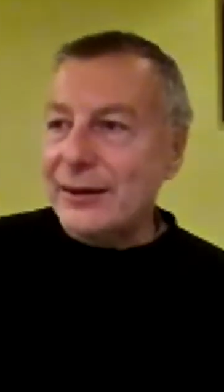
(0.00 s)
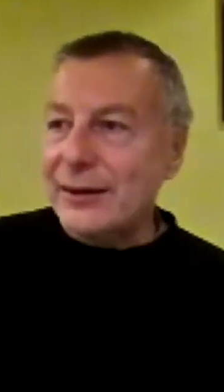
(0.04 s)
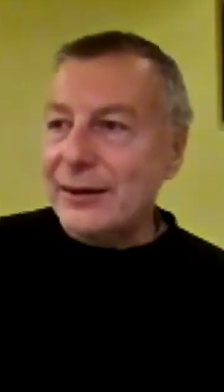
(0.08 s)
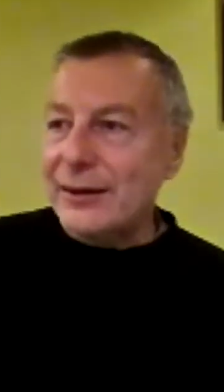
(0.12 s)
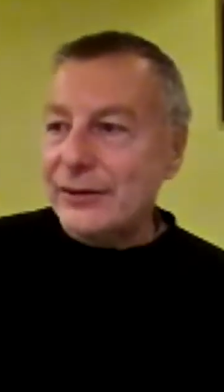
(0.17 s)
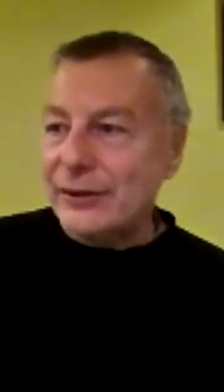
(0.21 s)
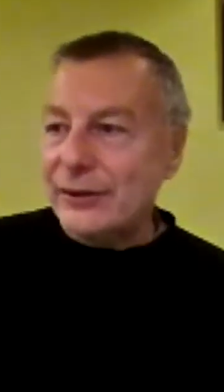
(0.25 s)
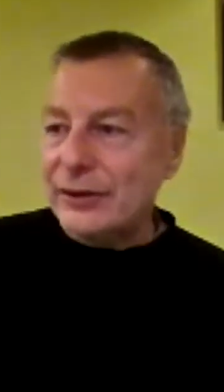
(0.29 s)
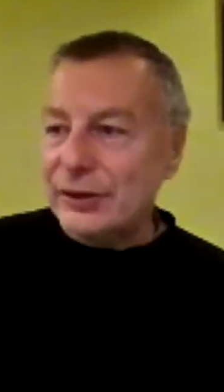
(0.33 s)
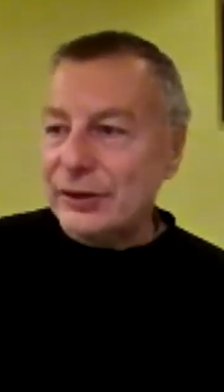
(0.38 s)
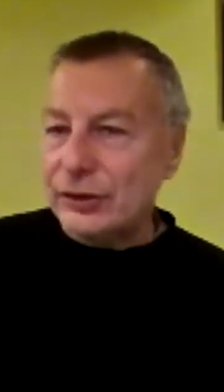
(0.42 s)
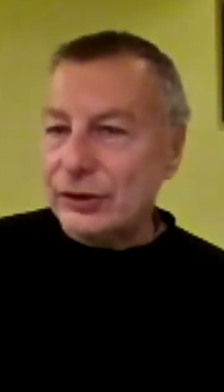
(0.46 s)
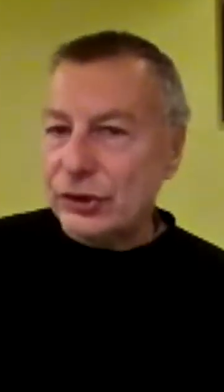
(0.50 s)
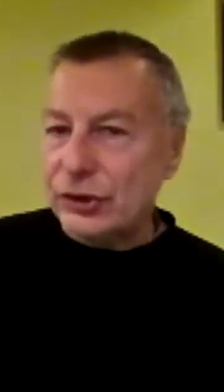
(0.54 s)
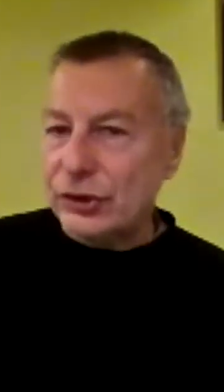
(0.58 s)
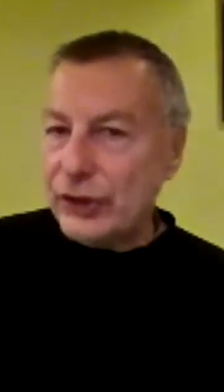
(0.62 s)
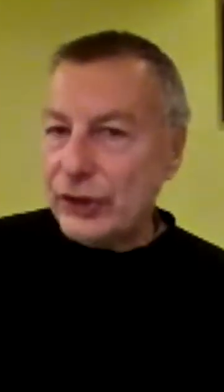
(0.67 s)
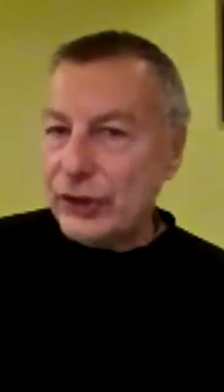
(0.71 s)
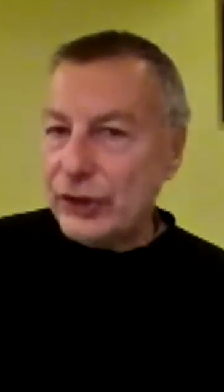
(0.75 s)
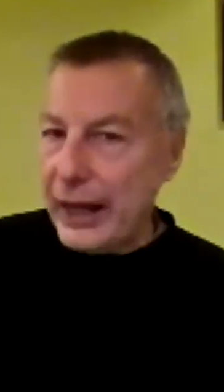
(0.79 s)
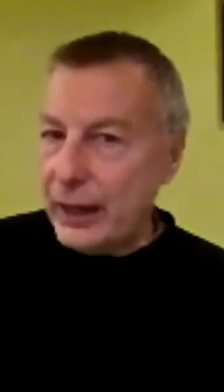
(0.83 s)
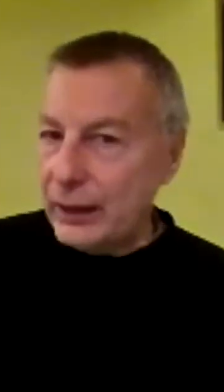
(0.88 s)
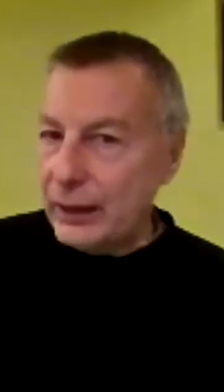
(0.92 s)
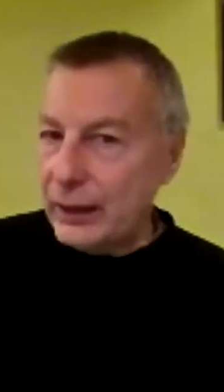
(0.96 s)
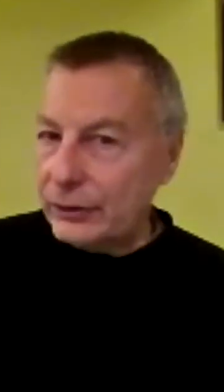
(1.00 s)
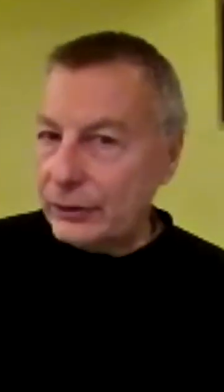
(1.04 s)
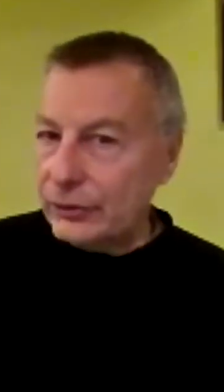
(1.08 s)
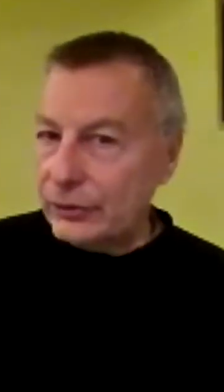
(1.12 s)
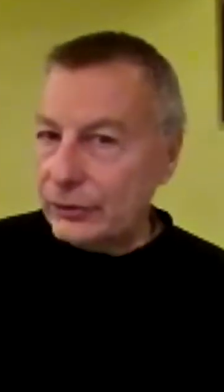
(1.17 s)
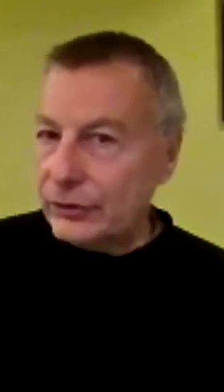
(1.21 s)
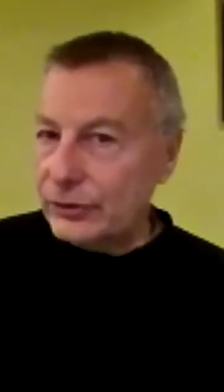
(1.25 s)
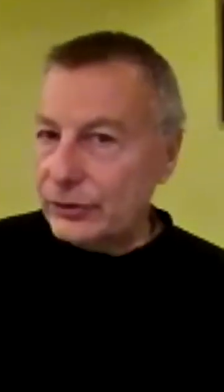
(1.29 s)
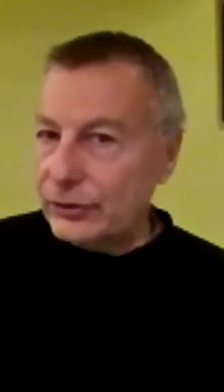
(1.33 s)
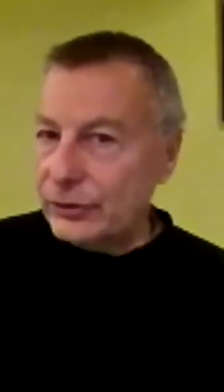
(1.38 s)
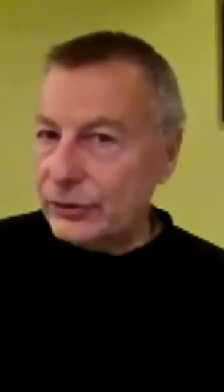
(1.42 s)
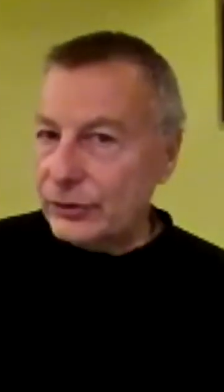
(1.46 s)
there is a
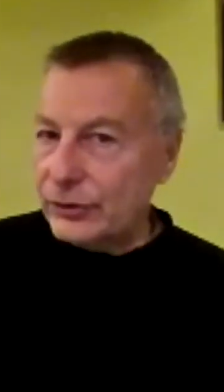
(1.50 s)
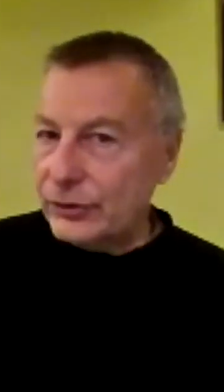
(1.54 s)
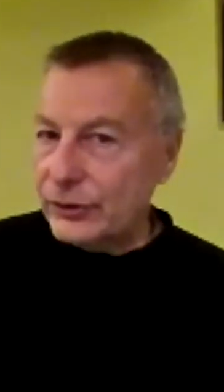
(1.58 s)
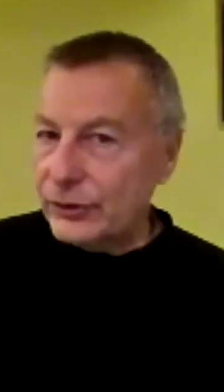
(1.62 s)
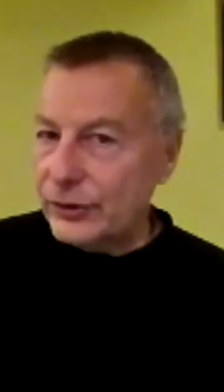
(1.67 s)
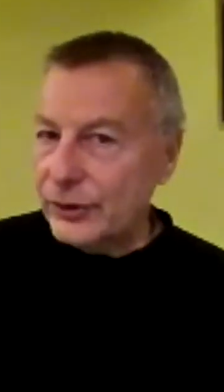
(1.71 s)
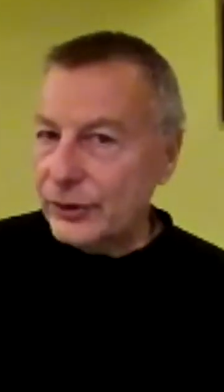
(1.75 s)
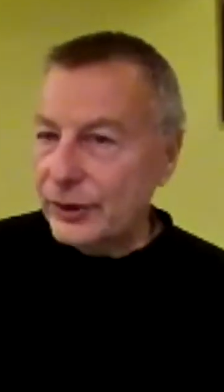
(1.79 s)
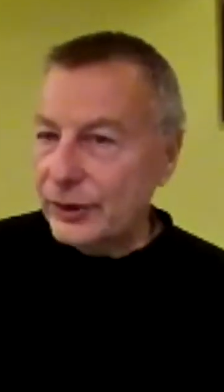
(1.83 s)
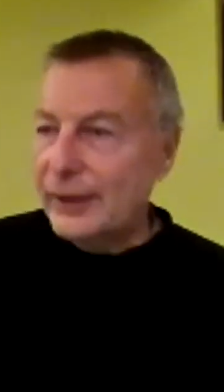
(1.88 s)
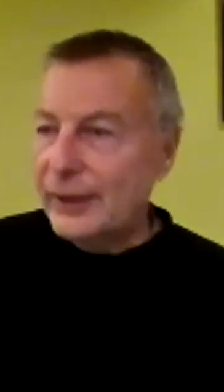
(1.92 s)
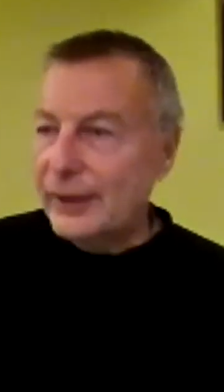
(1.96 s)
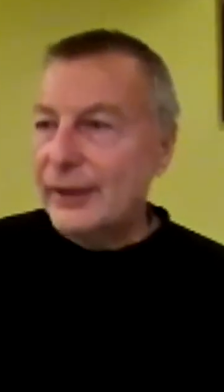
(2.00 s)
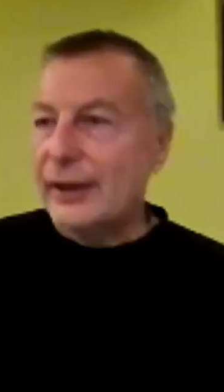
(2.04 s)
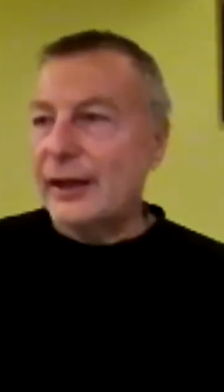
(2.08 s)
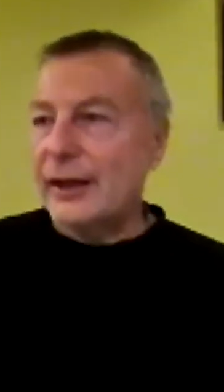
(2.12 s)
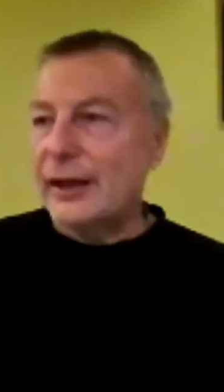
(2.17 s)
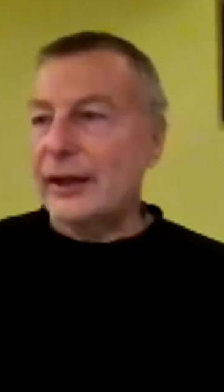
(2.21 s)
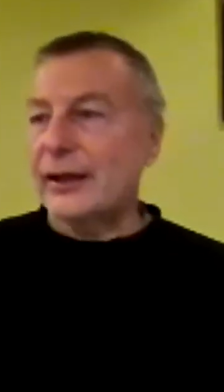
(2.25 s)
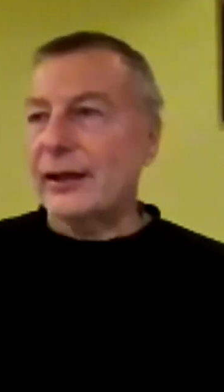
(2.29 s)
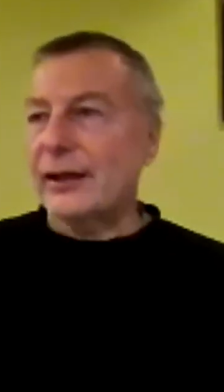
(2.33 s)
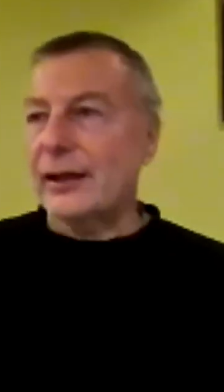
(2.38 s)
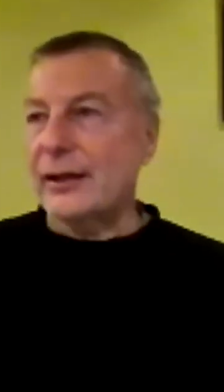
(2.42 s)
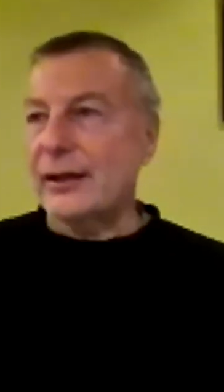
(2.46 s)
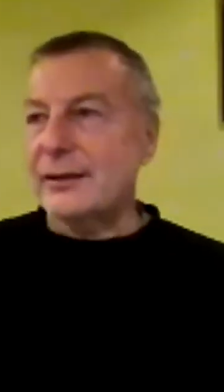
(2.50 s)
challenge, unless